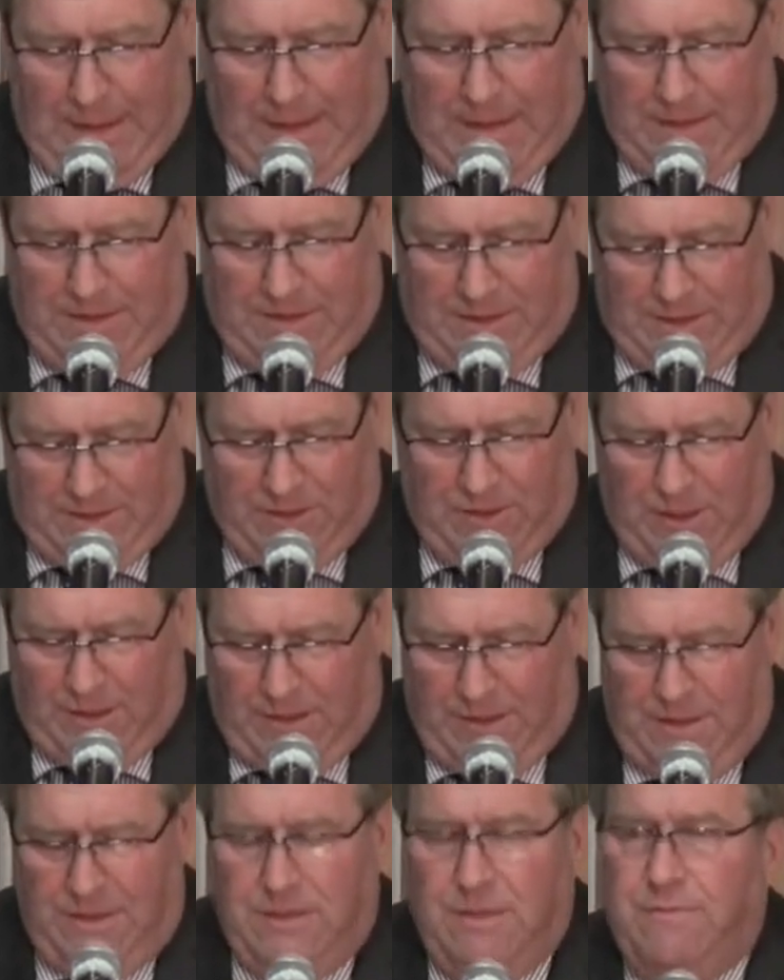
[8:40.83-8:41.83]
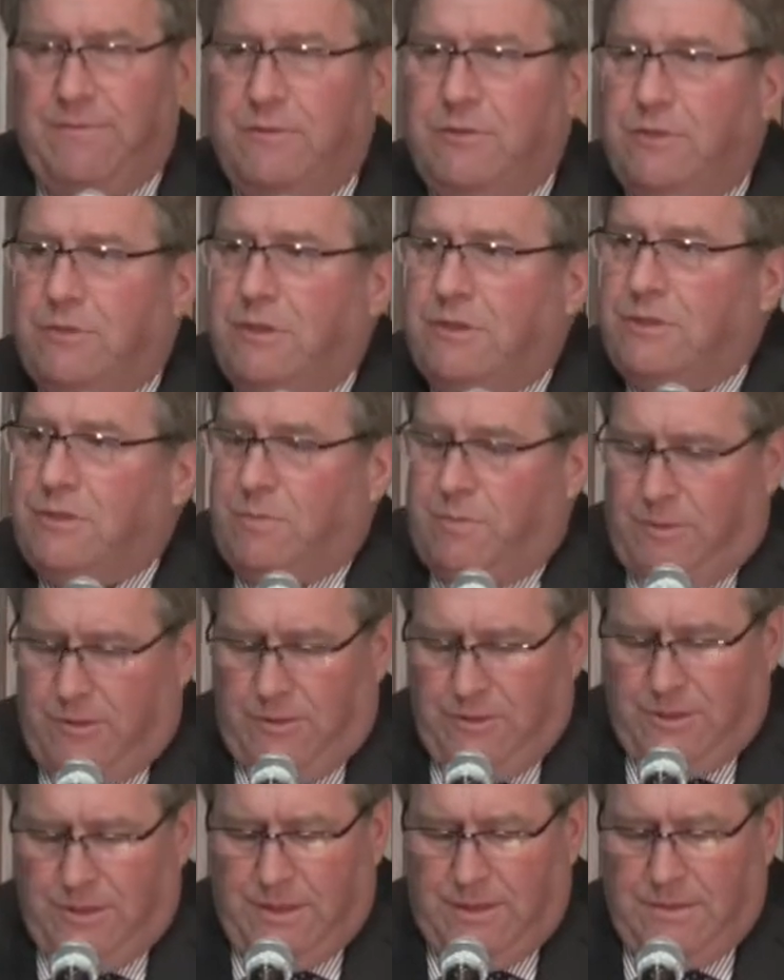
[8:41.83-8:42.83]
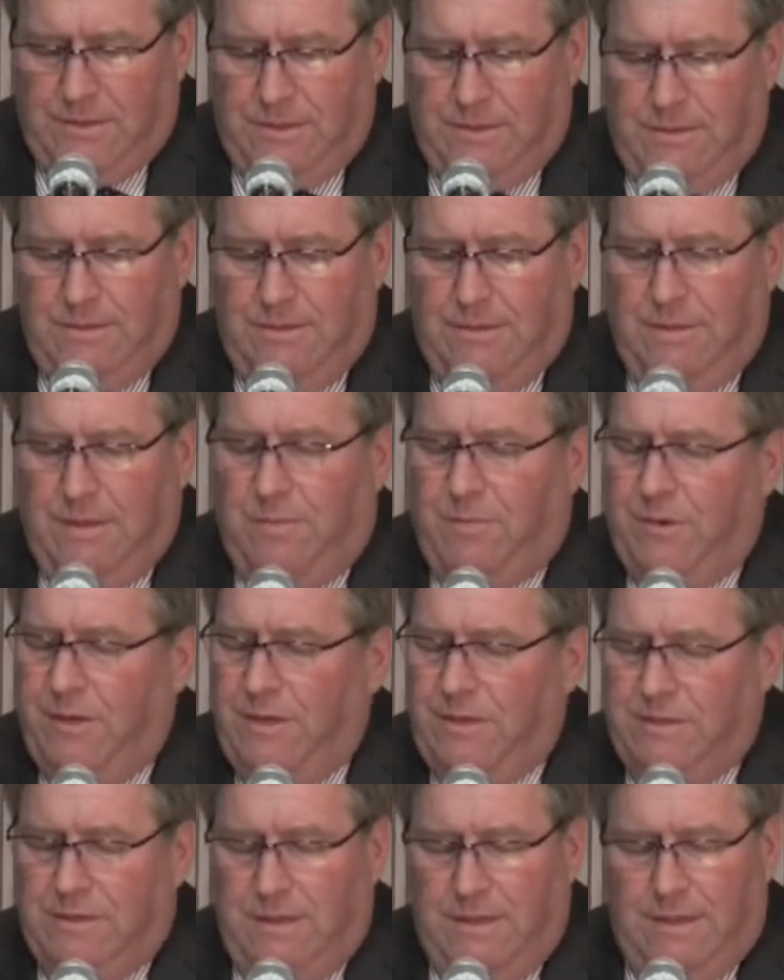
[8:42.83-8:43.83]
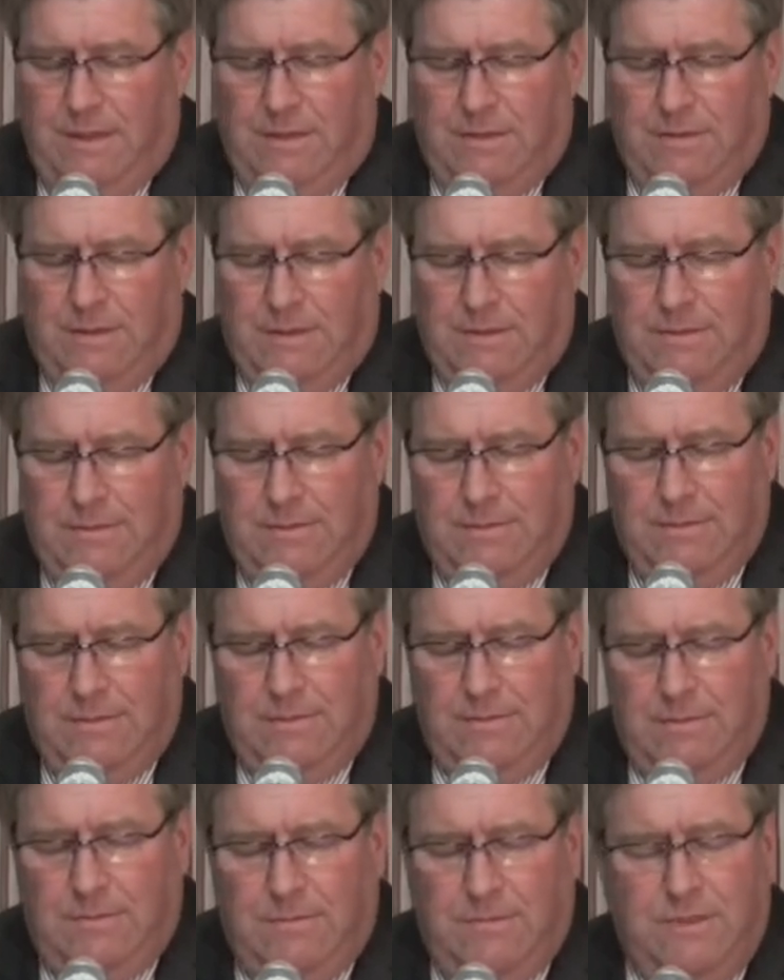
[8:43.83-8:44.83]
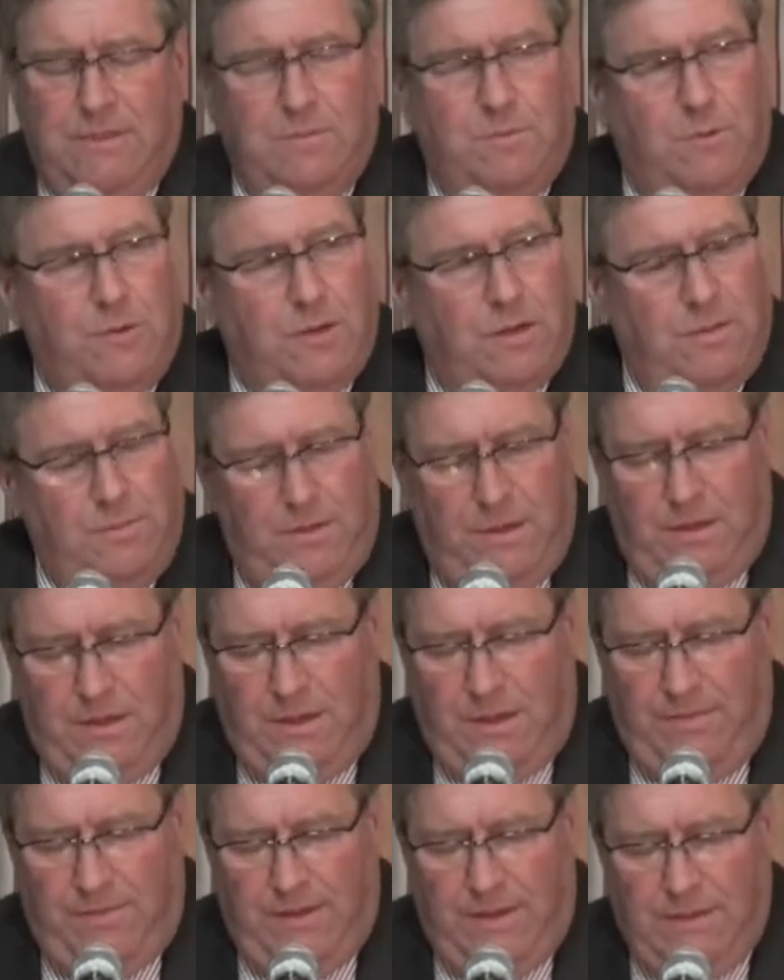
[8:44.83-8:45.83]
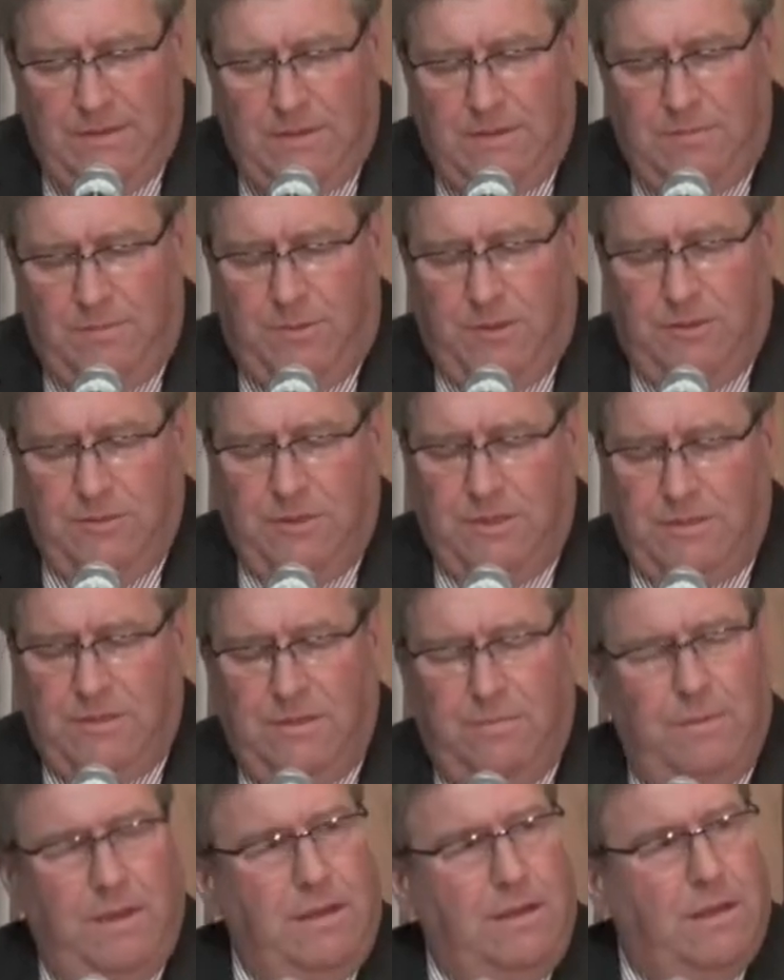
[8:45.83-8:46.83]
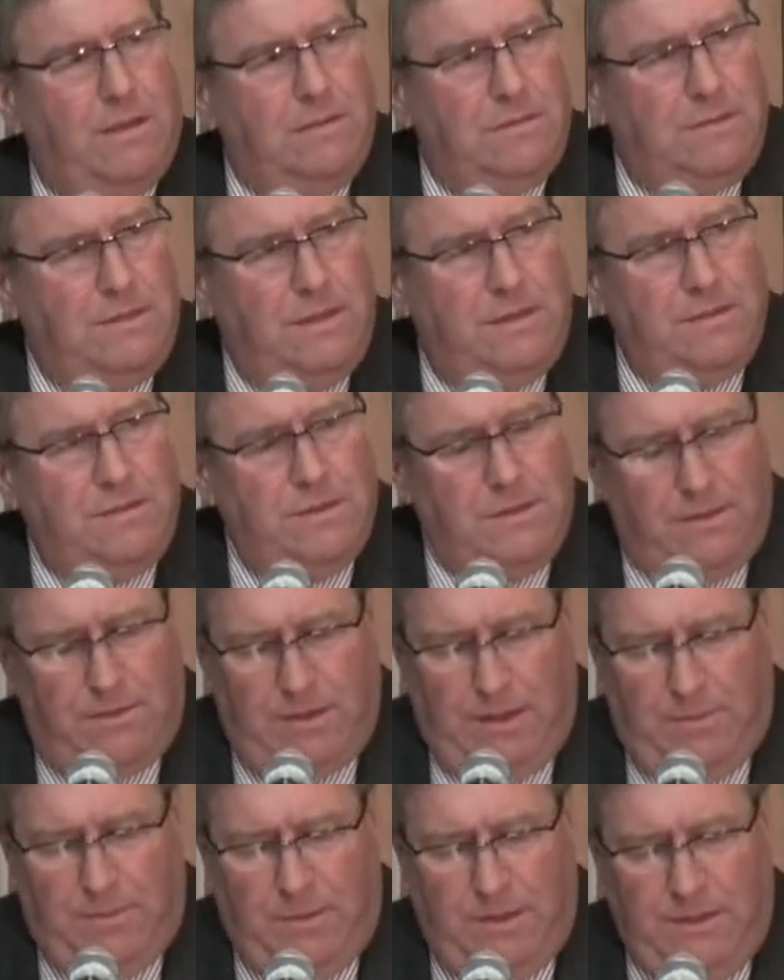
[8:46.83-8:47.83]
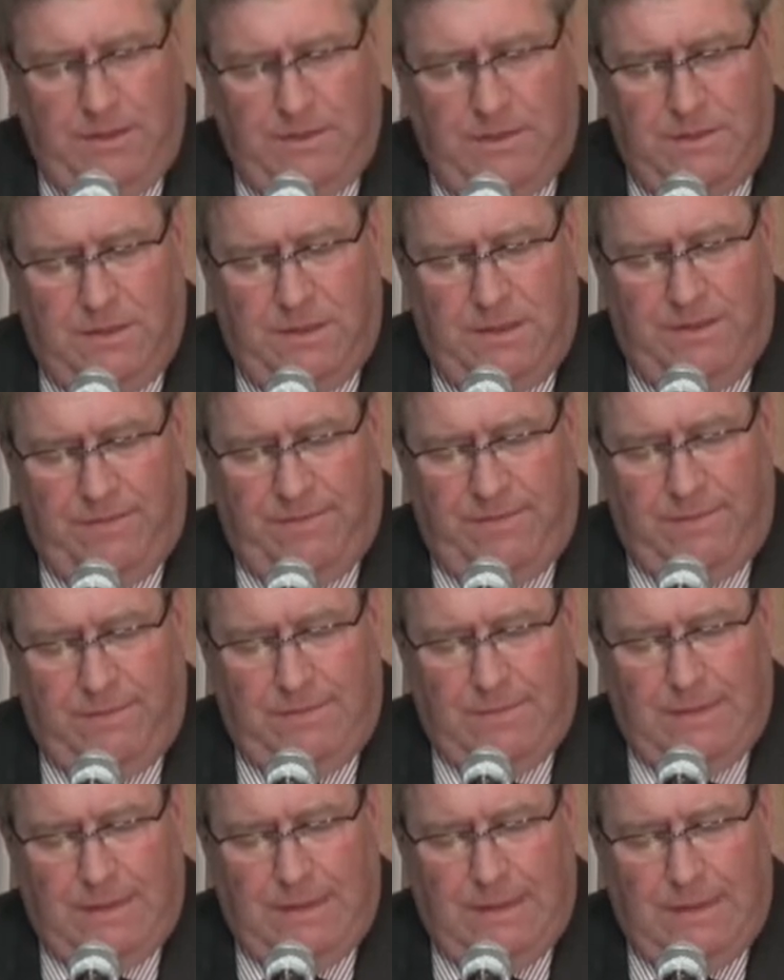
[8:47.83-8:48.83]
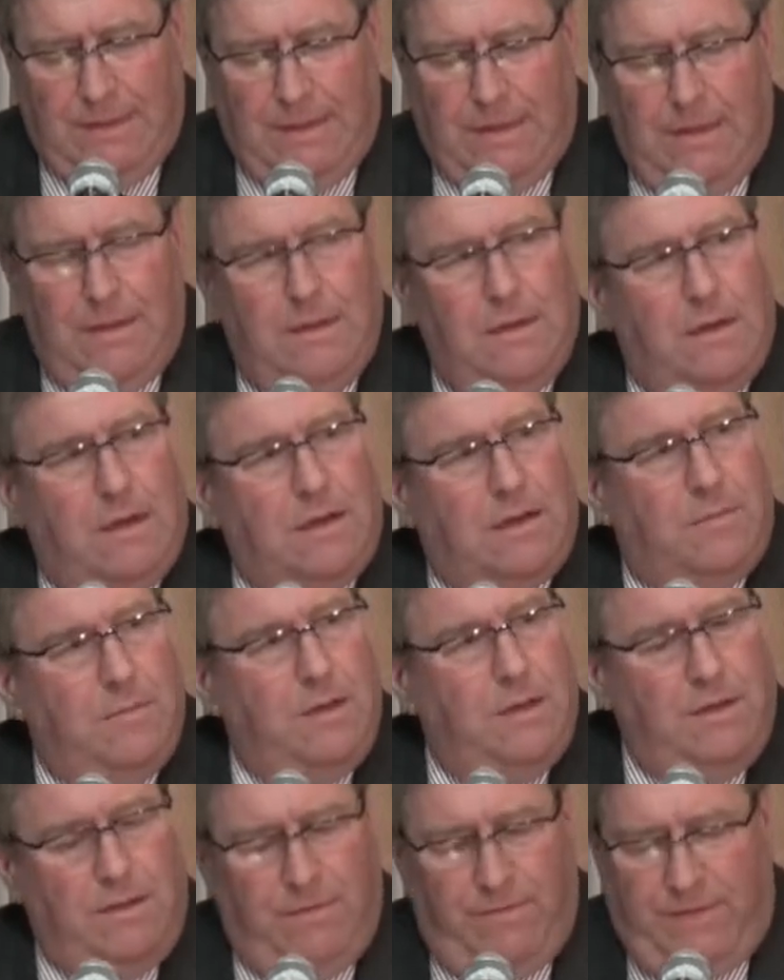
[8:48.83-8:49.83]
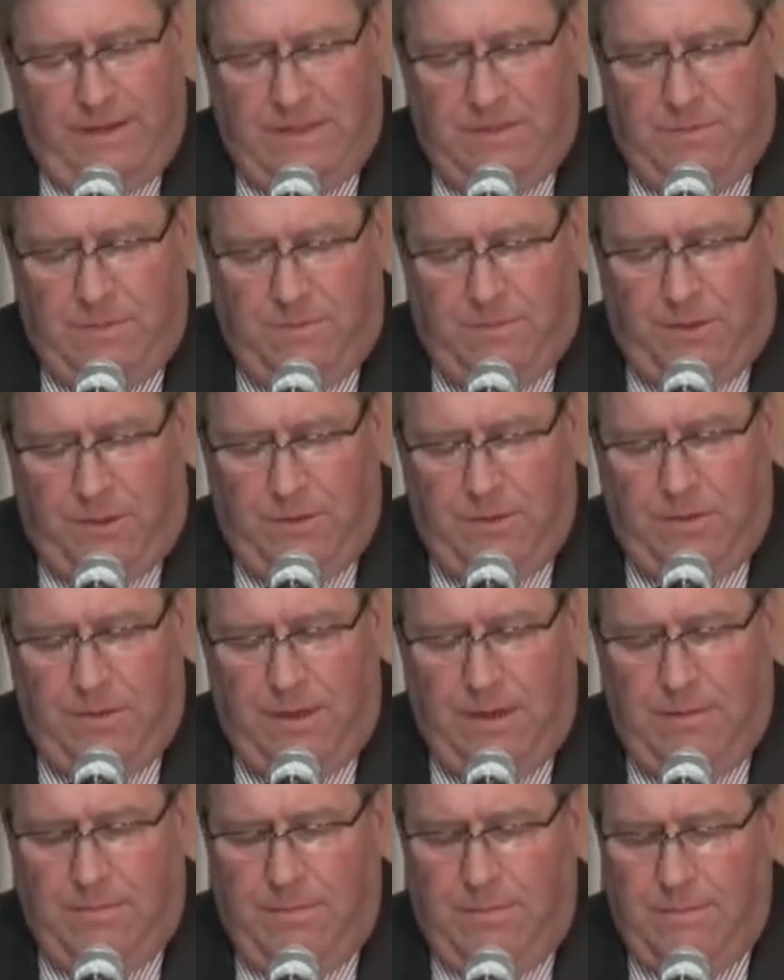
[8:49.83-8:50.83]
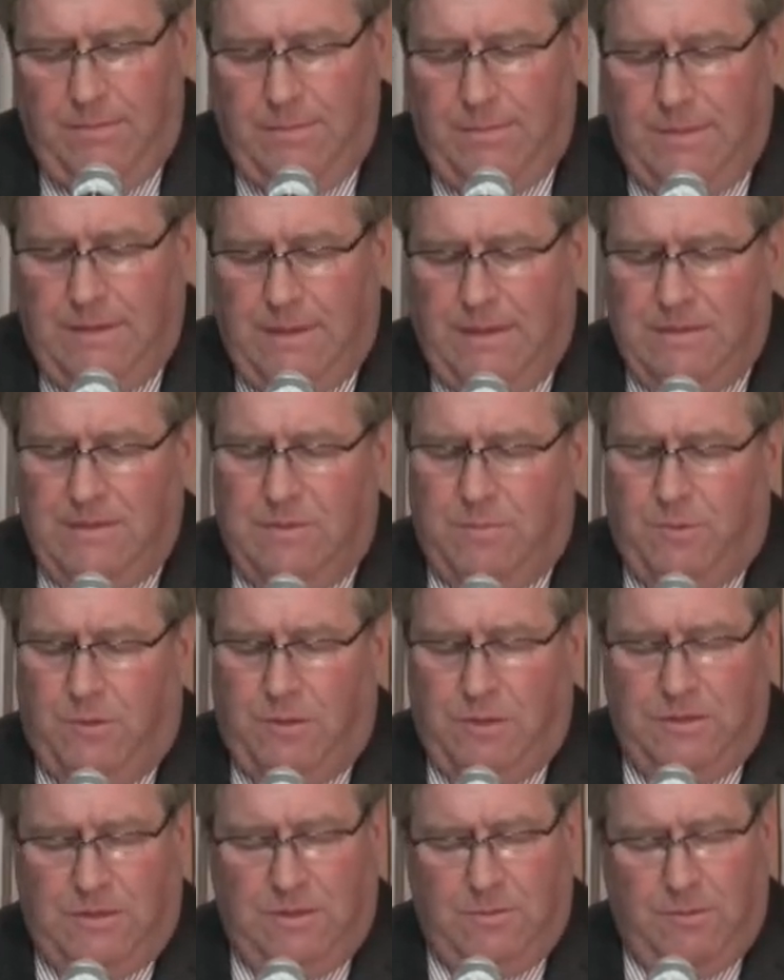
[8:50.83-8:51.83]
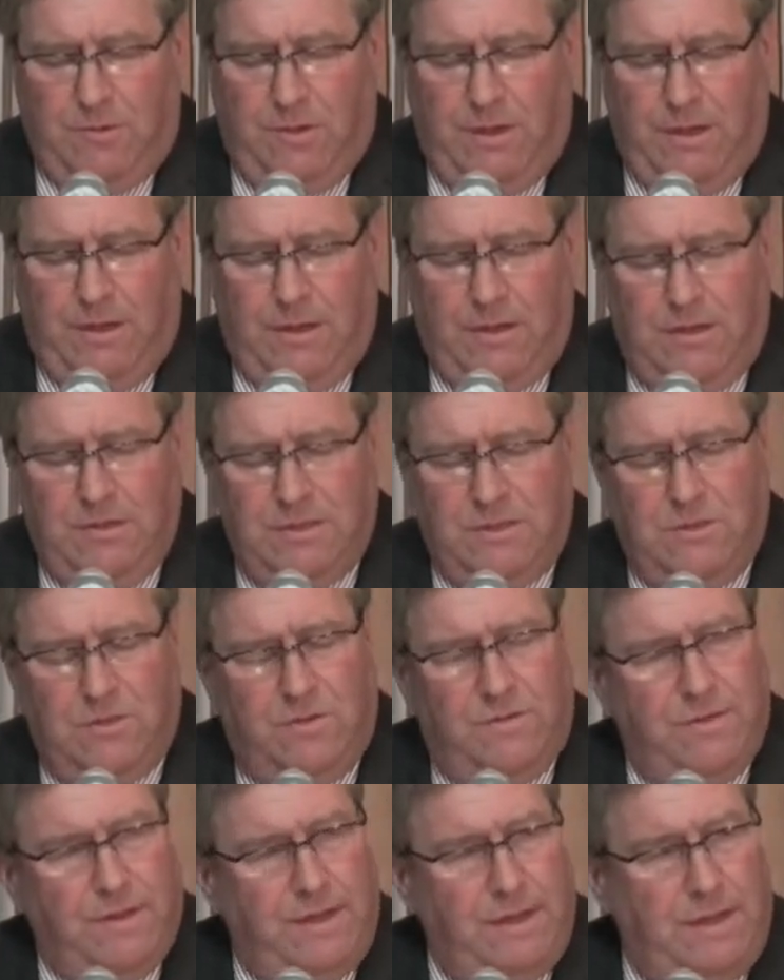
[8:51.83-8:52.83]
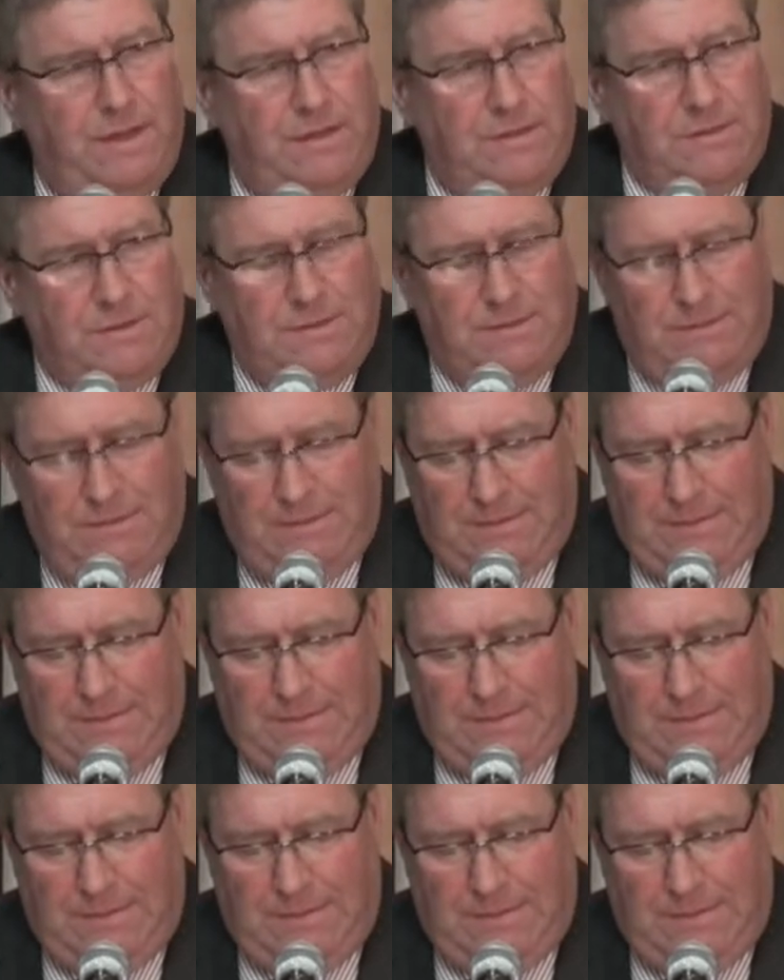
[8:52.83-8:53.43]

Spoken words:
It's just not these infrastructure projects that bring us to Delta. We support community events and projects that make Delta a great place to live. Our community investment program has supported some great causes over the years,